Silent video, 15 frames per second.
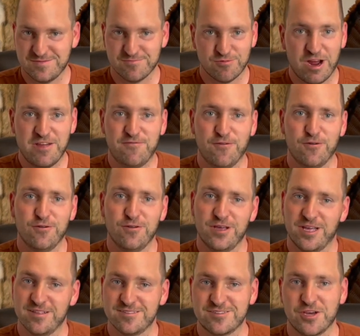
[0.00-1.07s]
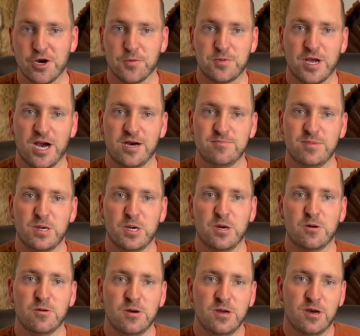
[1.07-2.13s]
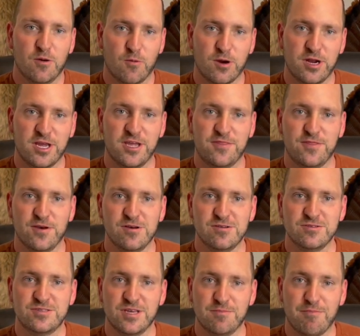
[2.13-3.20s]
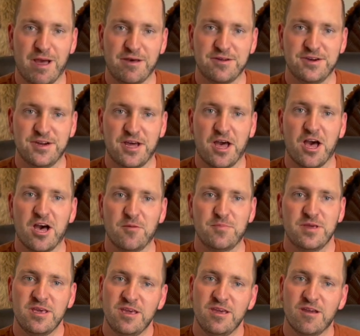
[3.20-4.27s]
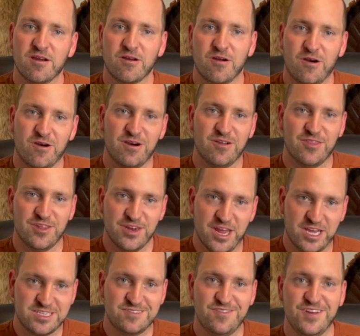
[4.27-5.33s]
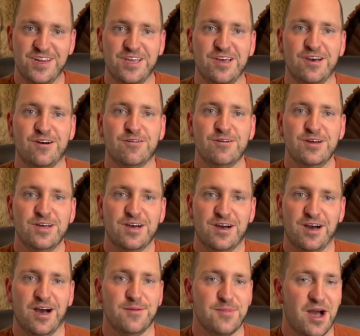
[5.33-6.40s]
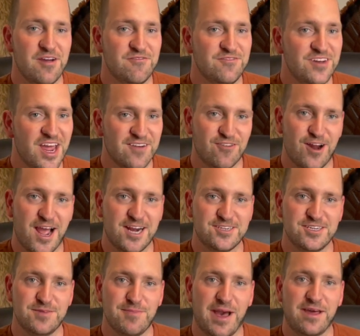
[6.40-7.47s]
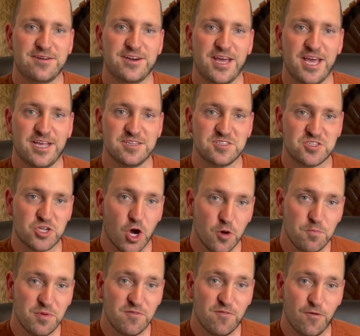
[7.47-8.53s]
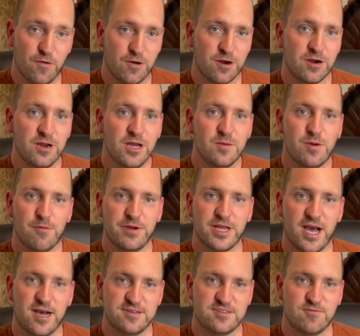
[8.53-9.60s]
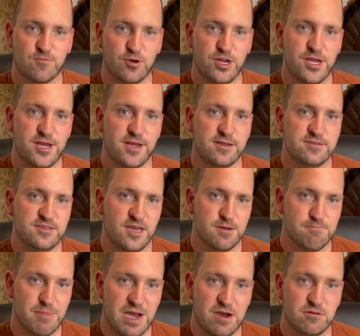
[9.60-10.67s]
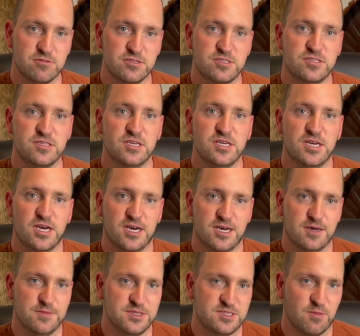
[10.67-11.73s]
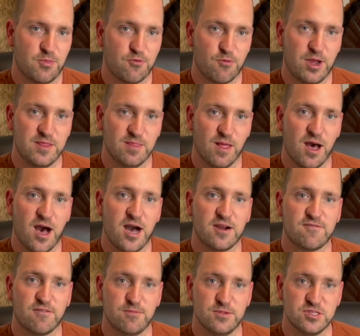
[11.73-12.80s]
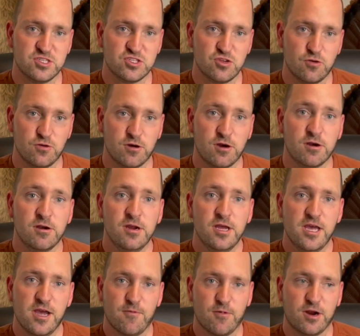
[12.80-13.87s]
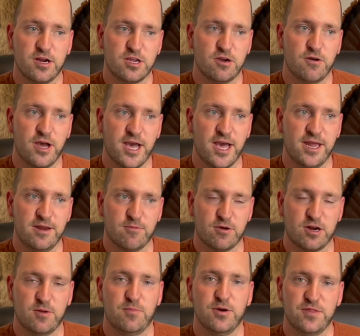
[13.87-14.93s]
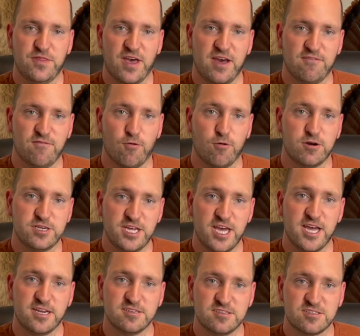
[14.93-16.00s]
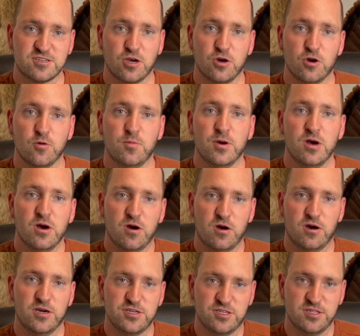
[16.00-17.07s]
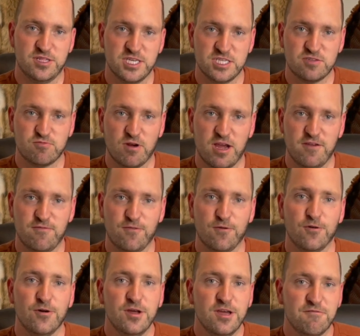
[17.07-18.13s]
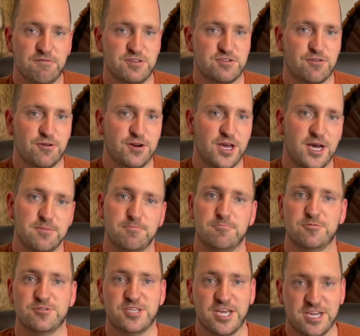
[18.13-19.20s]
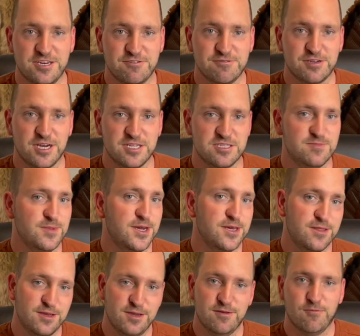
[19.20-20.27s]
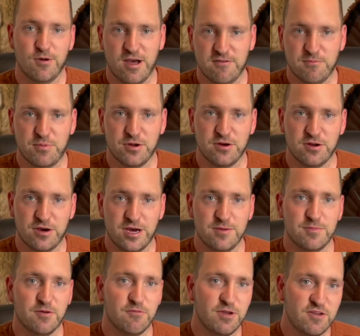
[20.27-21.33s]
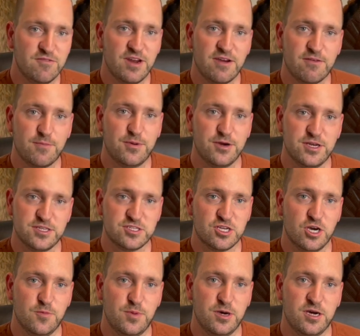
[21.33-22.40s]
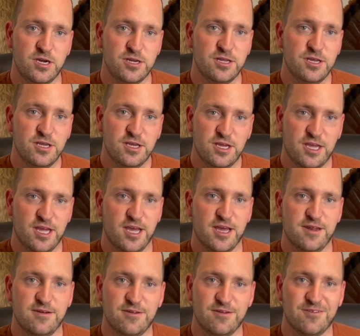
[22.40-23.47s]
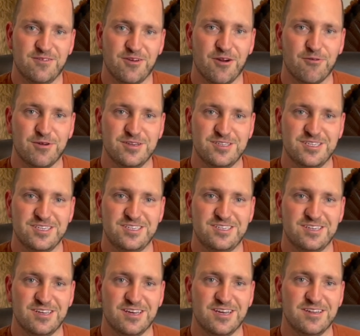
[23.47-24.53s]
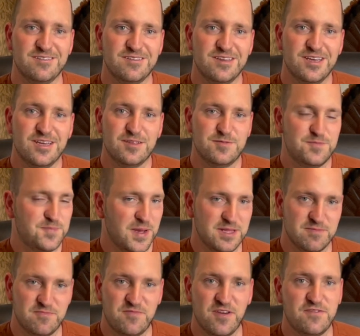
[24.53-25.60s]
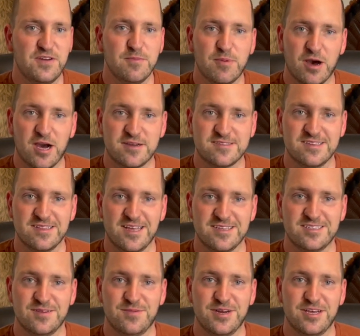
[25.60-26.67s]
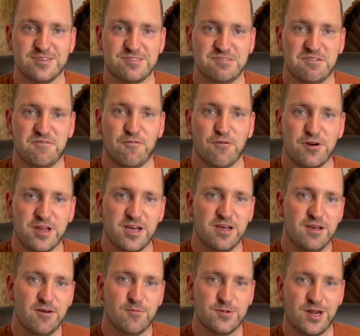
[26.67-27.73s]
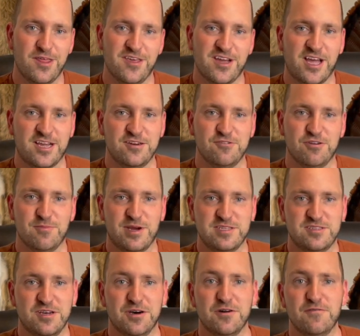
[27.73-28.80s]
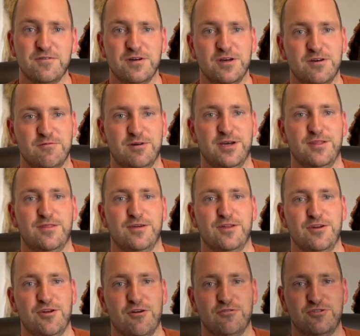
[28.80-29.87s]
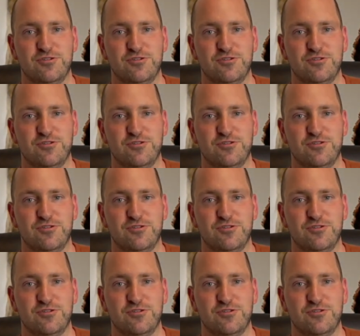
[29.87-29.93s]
Rifle and scope combo. We're gonna get those mounted up here on the next video. I've never actually mounted a scope before, but we got some rings and mounts and some thread lock from the store, and we're gonna go ahead and we're gonna put that Vortex scope onto this rifle. If we screw it up, we'll take it to a gunsmith, we'll have them put it on. But we've never put a scope on, and no reason to spend $50 to let somebody else do it for you when I think I can do it myself with no